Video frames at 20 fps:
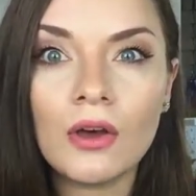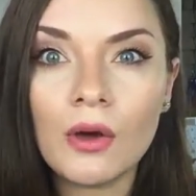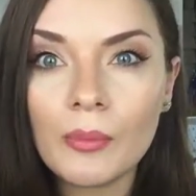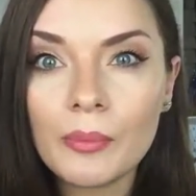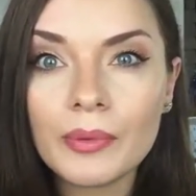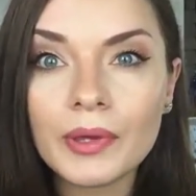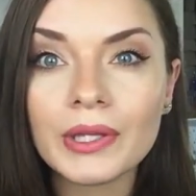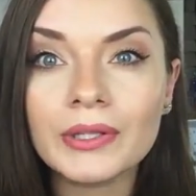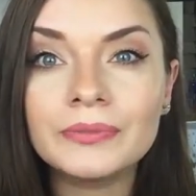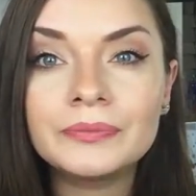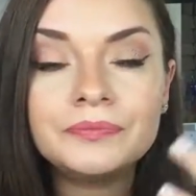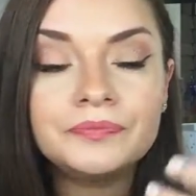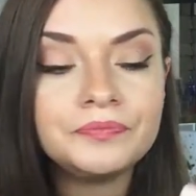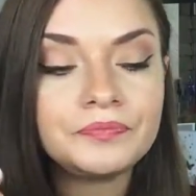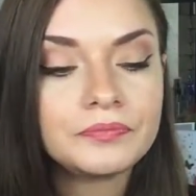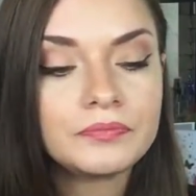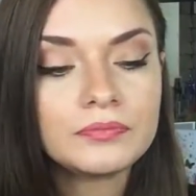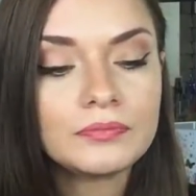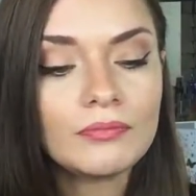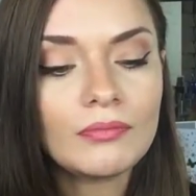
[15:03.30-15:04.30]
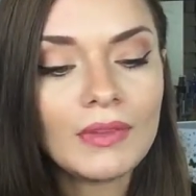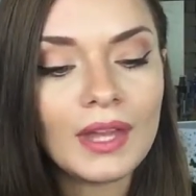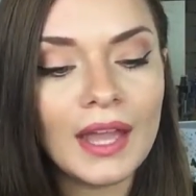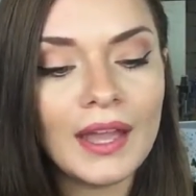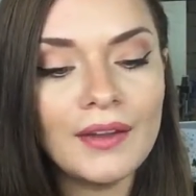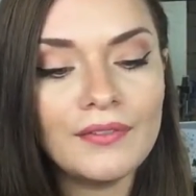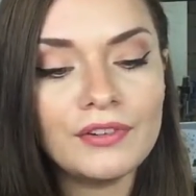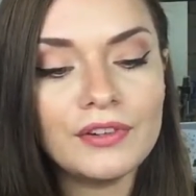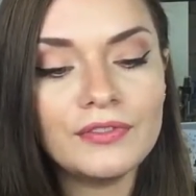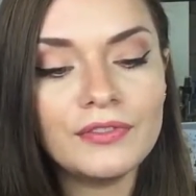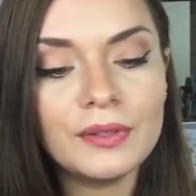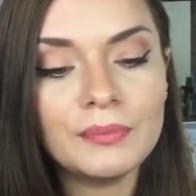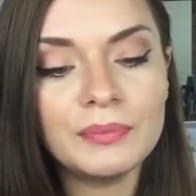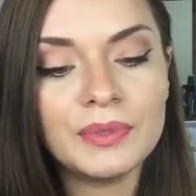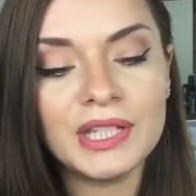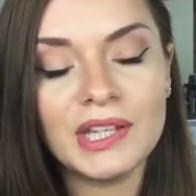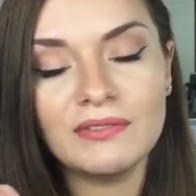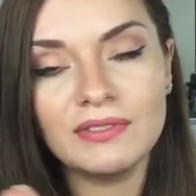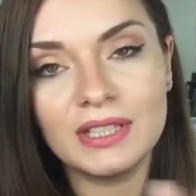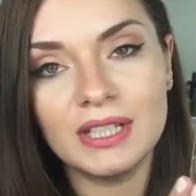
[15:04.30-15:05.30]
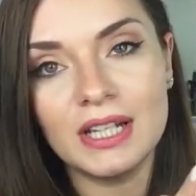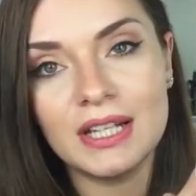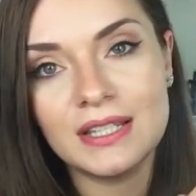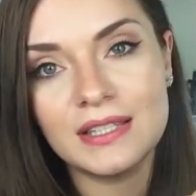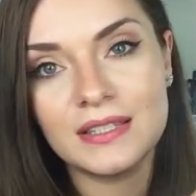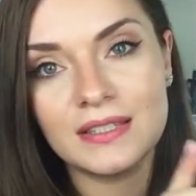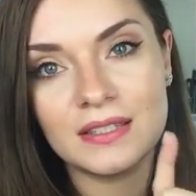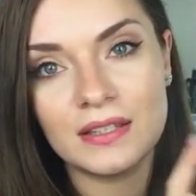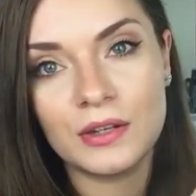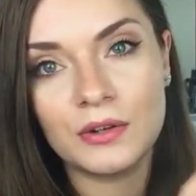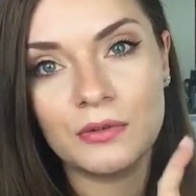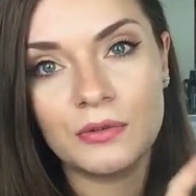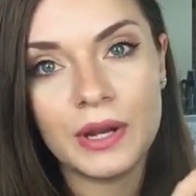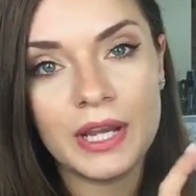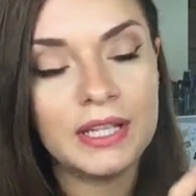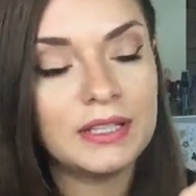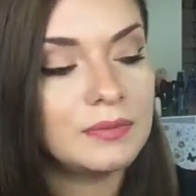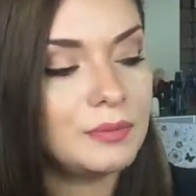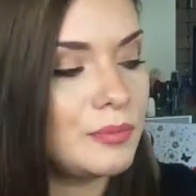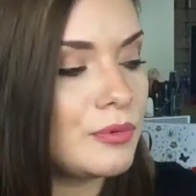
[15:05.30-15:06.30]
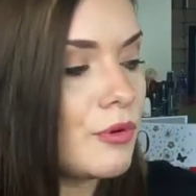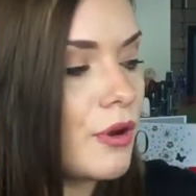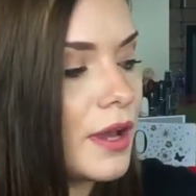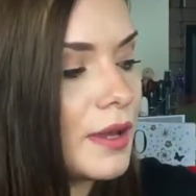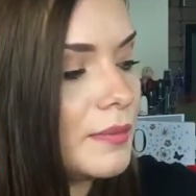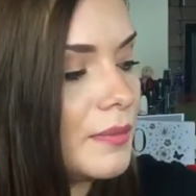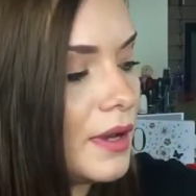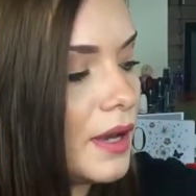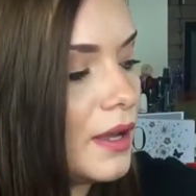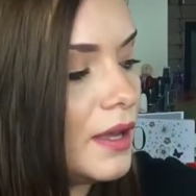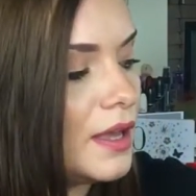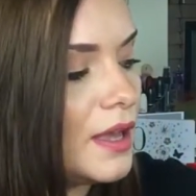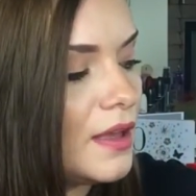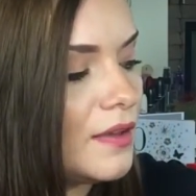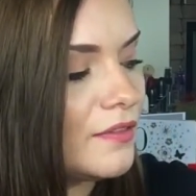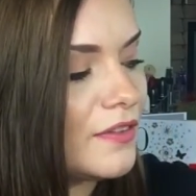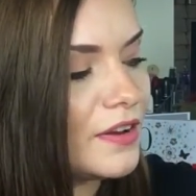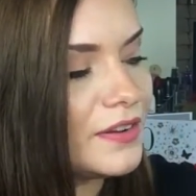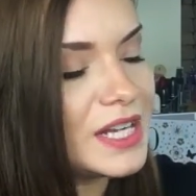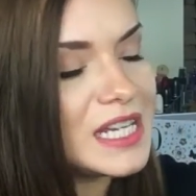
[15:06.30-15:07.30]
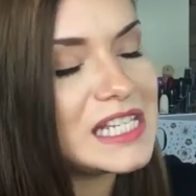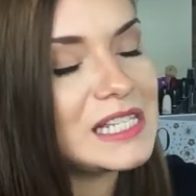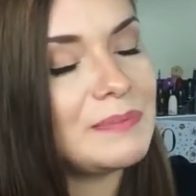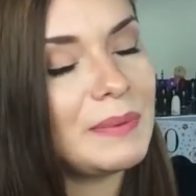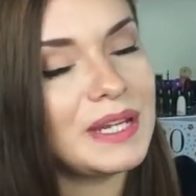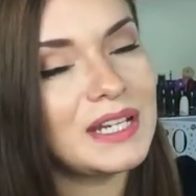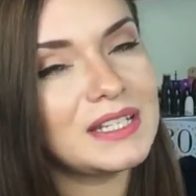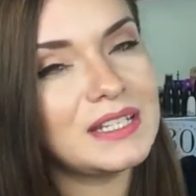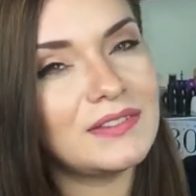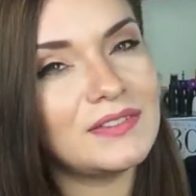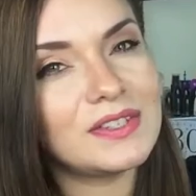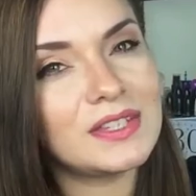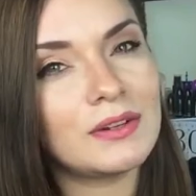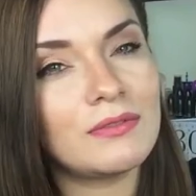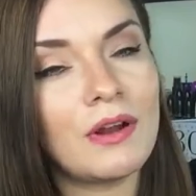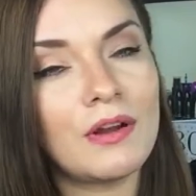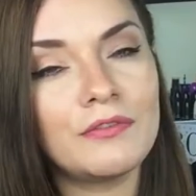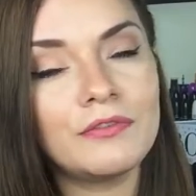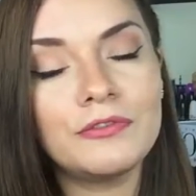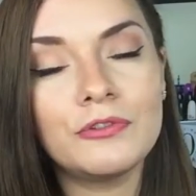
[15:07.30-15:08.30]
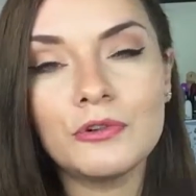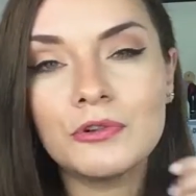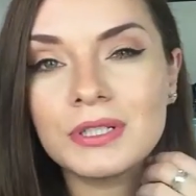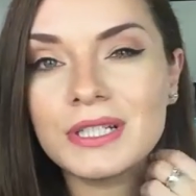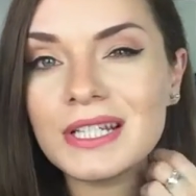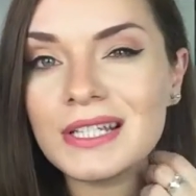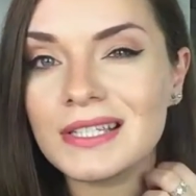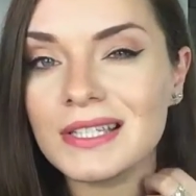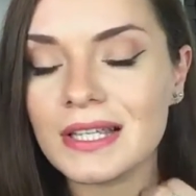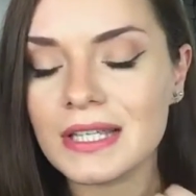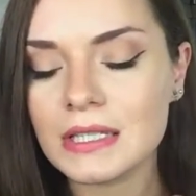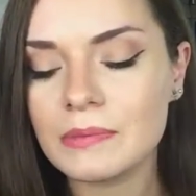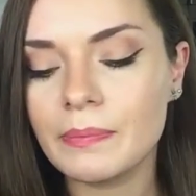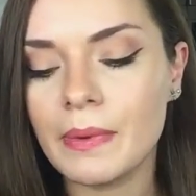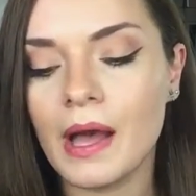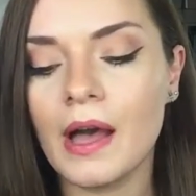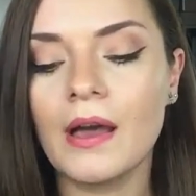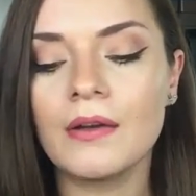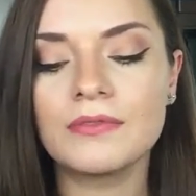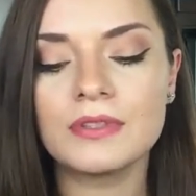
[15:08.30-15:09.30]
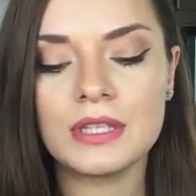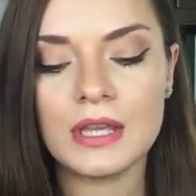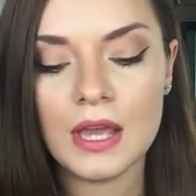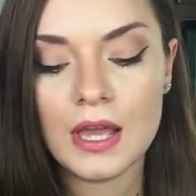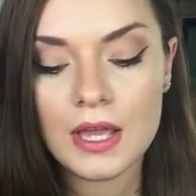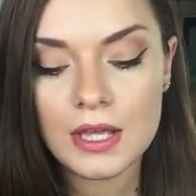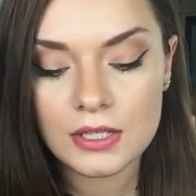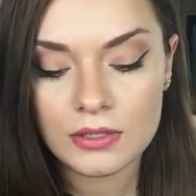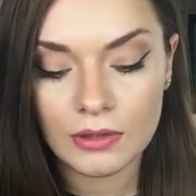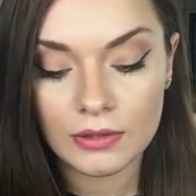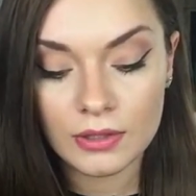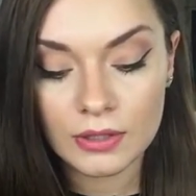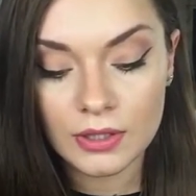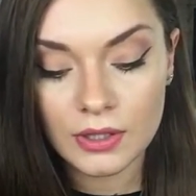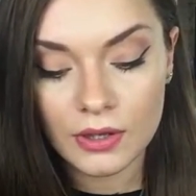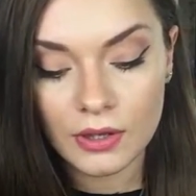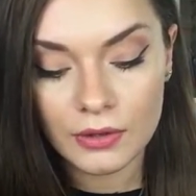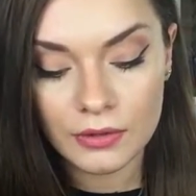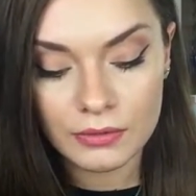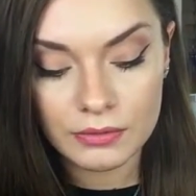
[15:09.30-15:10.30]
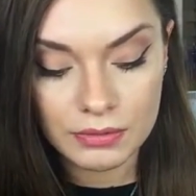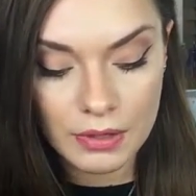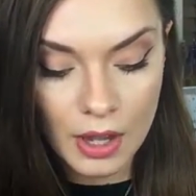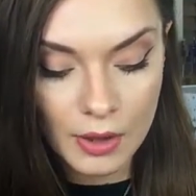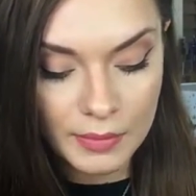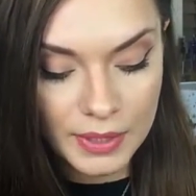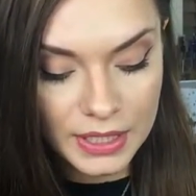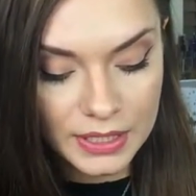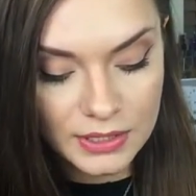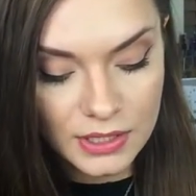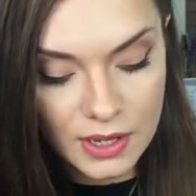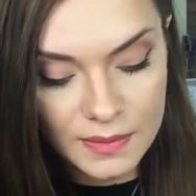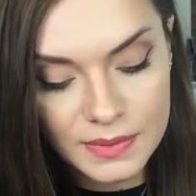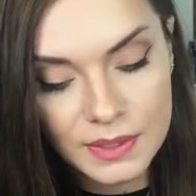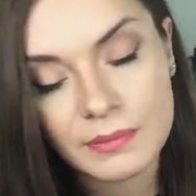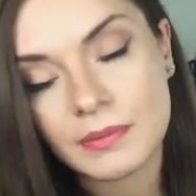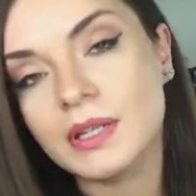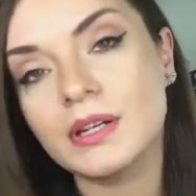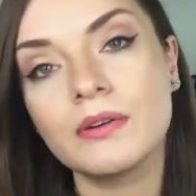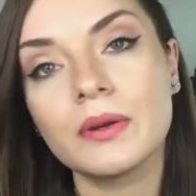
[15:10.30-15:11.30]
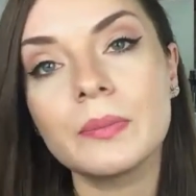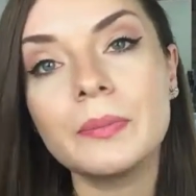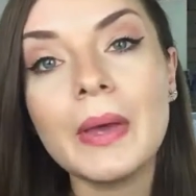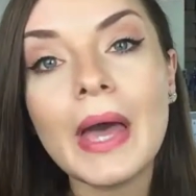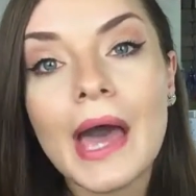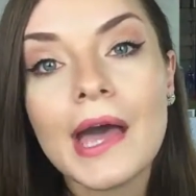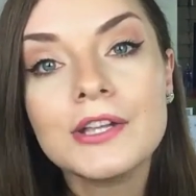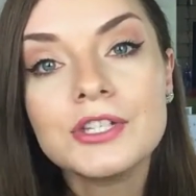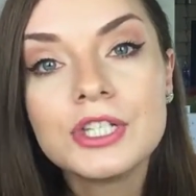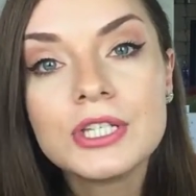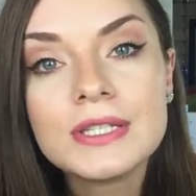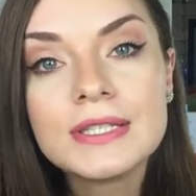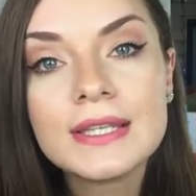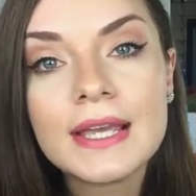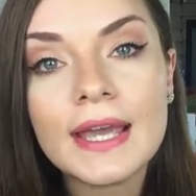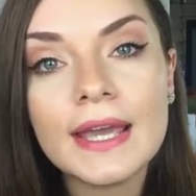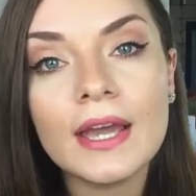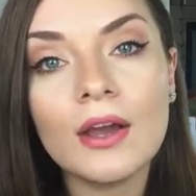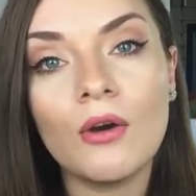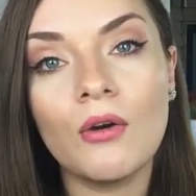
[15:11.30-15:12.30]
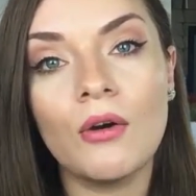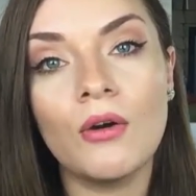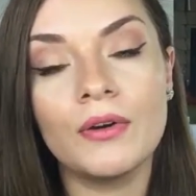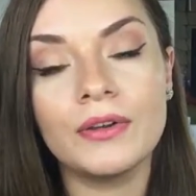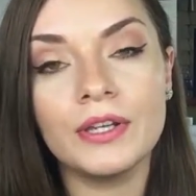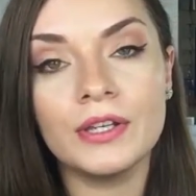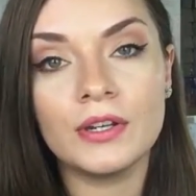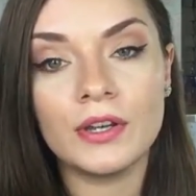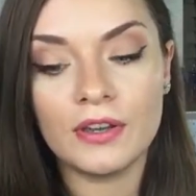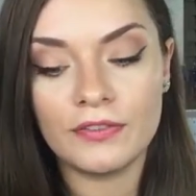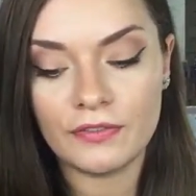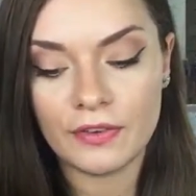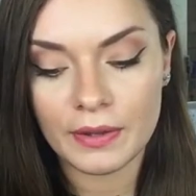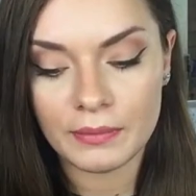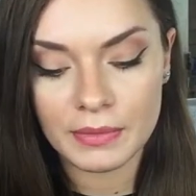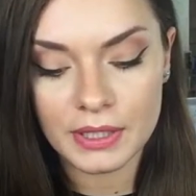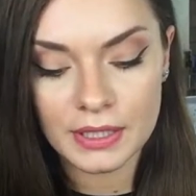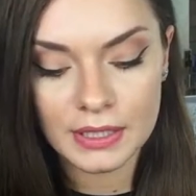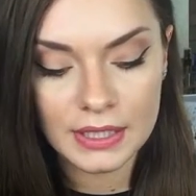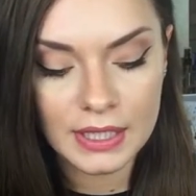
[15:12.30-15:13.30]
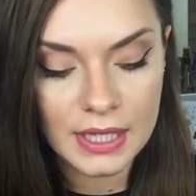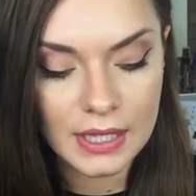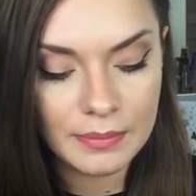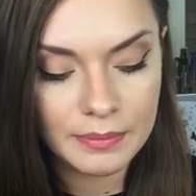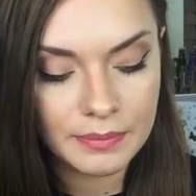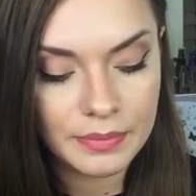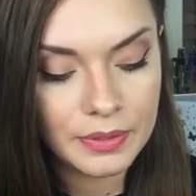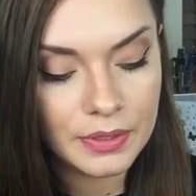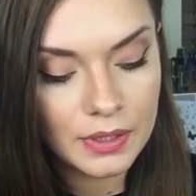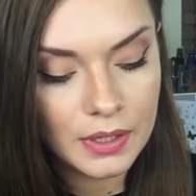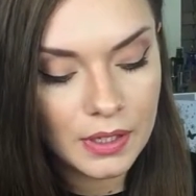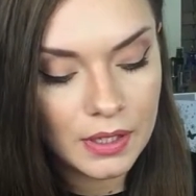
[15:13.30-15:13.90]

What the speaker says: up and everything, but nevertheless, it's a great primer. Very expensive, is around £46, so I don't know how many times I'm going to repurchase it, or, you know, if I'm going to keep,